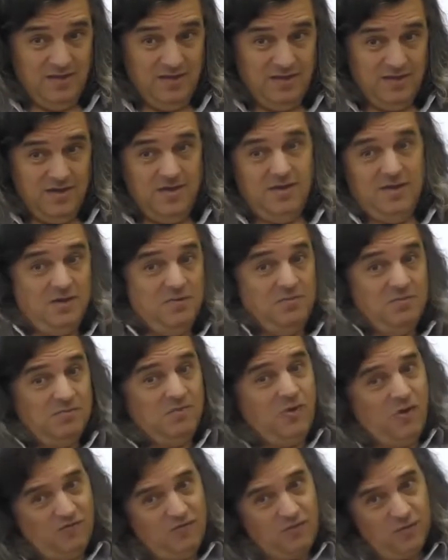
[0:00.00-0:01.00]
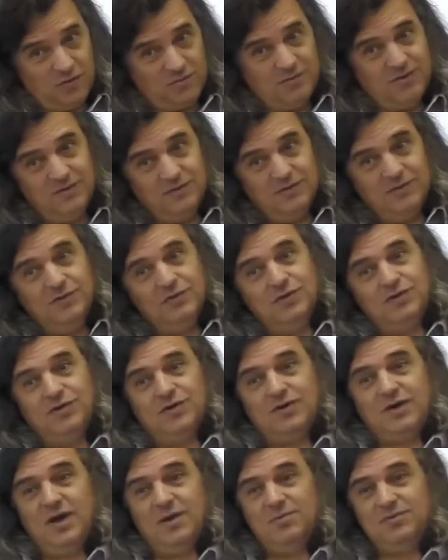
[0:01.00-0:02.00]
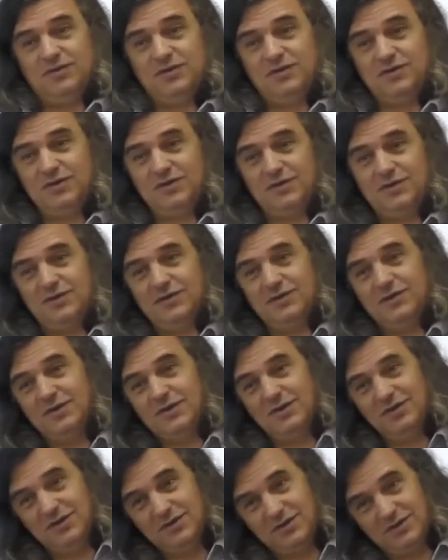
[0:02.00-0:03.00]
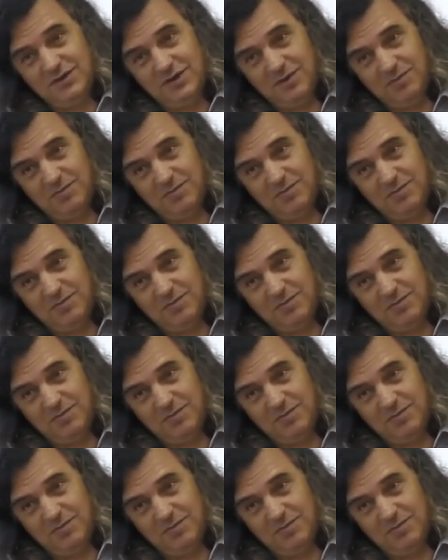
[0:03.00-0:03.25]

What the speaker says: A more formal interrupts is the